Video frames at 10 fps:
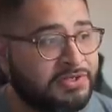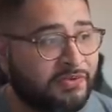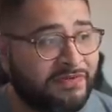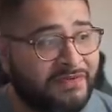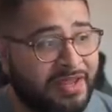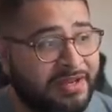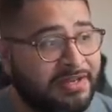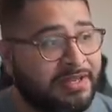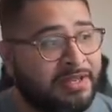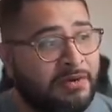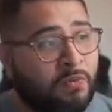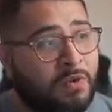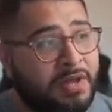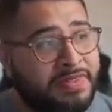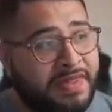So we find
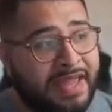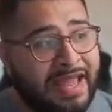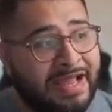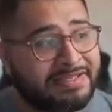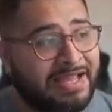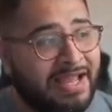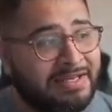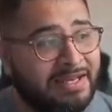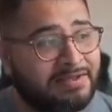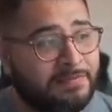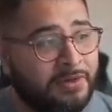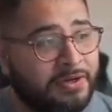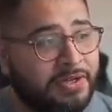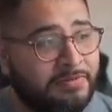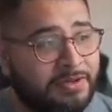one that has a high days on
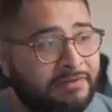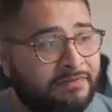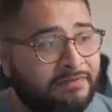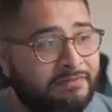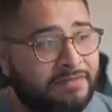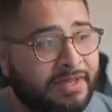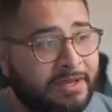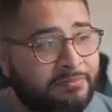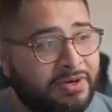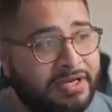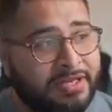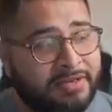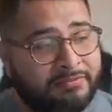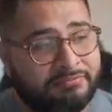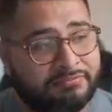market, but like a
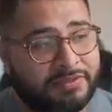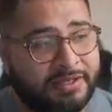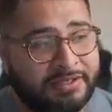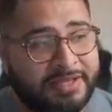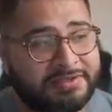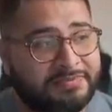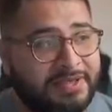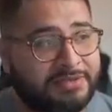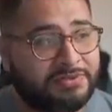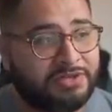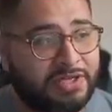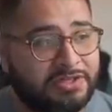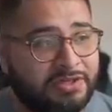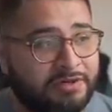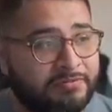pretty, like not substantial
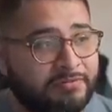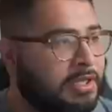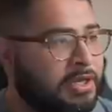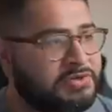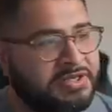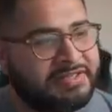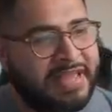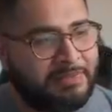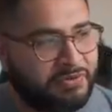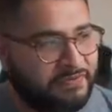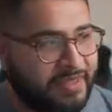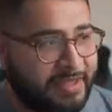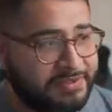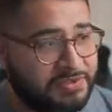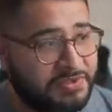change here. Here's an example of
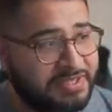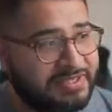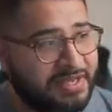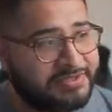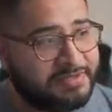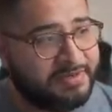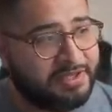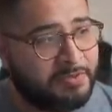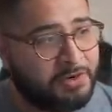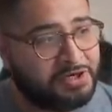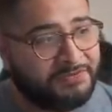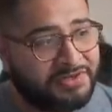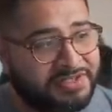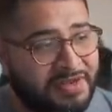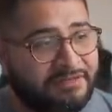that. So this house has been on the market
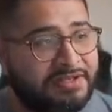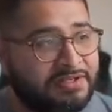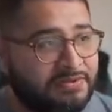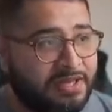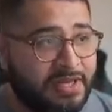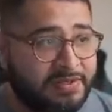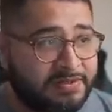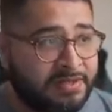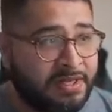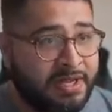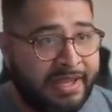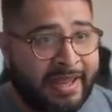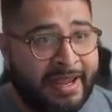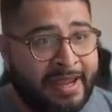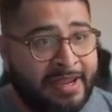for seventy-two days,
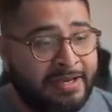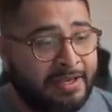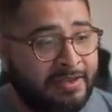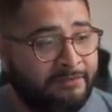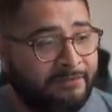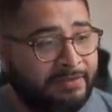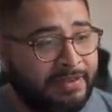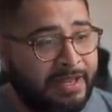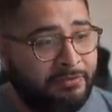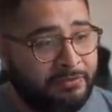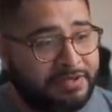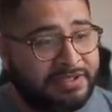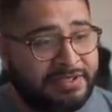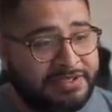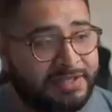and they were
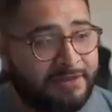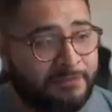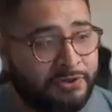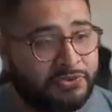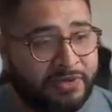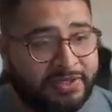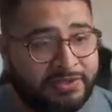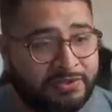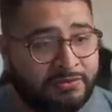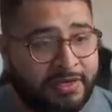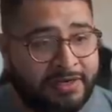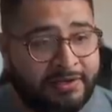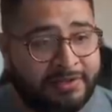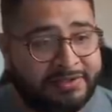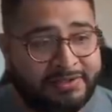originally listed at four twenty-two.
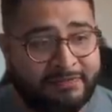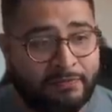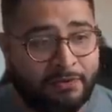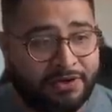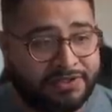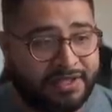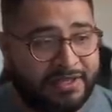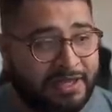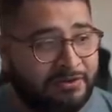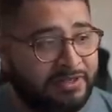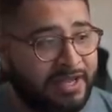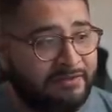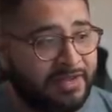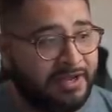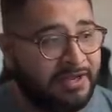And this is even worse, that not only
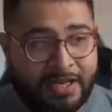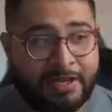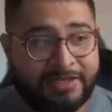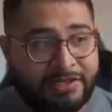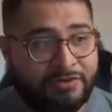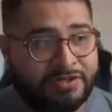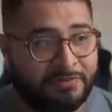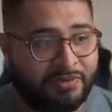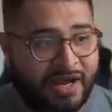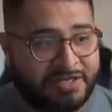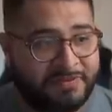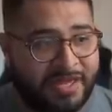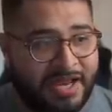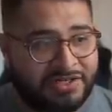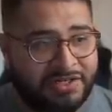have they not decreased the price, but they
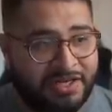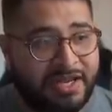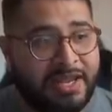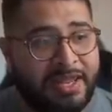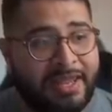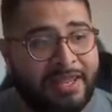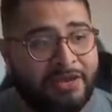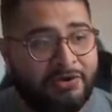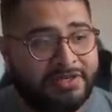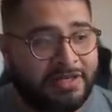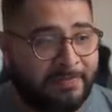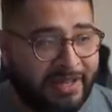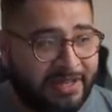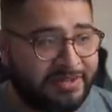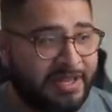actually increased it
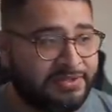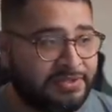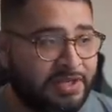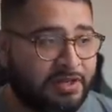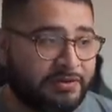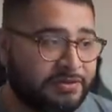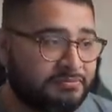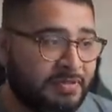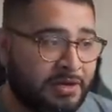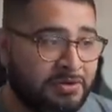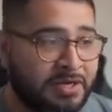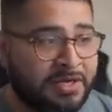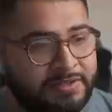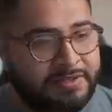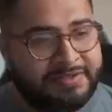by a thousand dollars. Now,
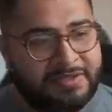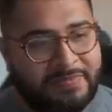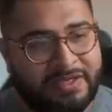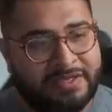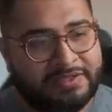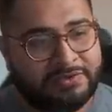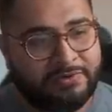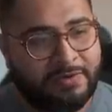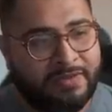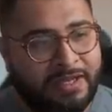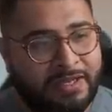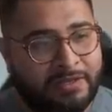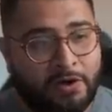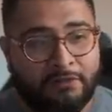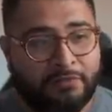this to me is screaming
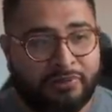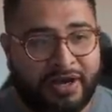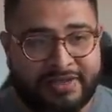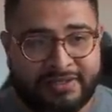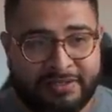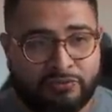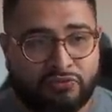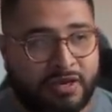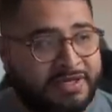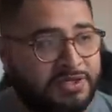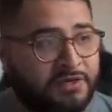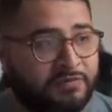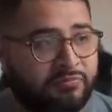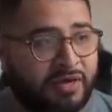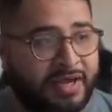overpriced, like crazy
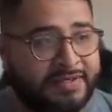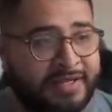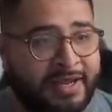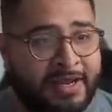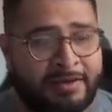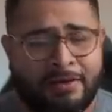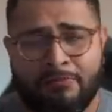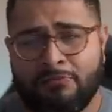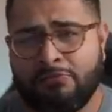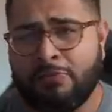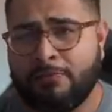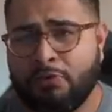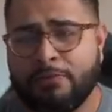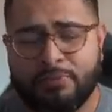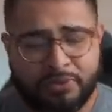overpriced. And
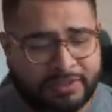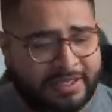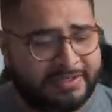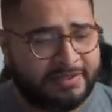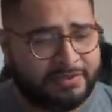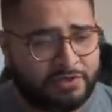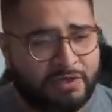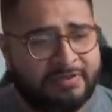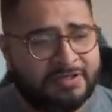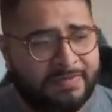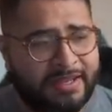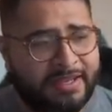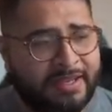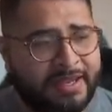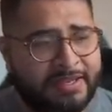more importantly, it's, it's screaming to
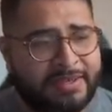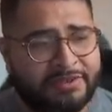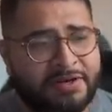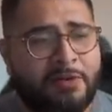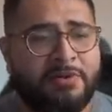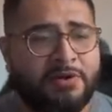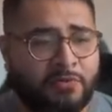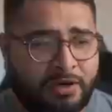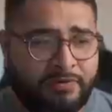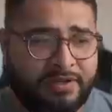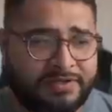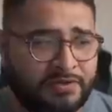me that they're not willing to work with us.